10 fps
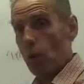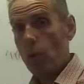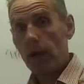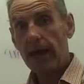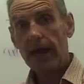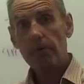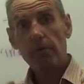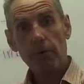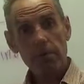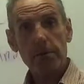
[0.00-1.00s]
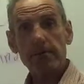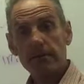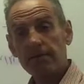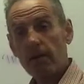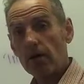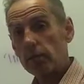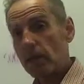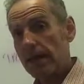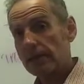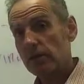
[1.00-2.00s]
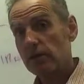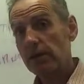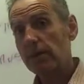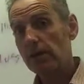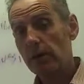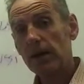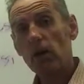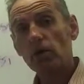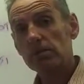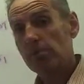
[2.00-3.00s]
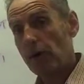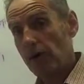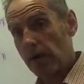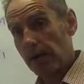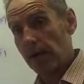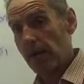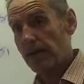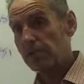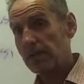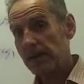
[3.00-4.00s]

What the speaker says: where property is involved, where there's a limited recourse borrowing arrangement,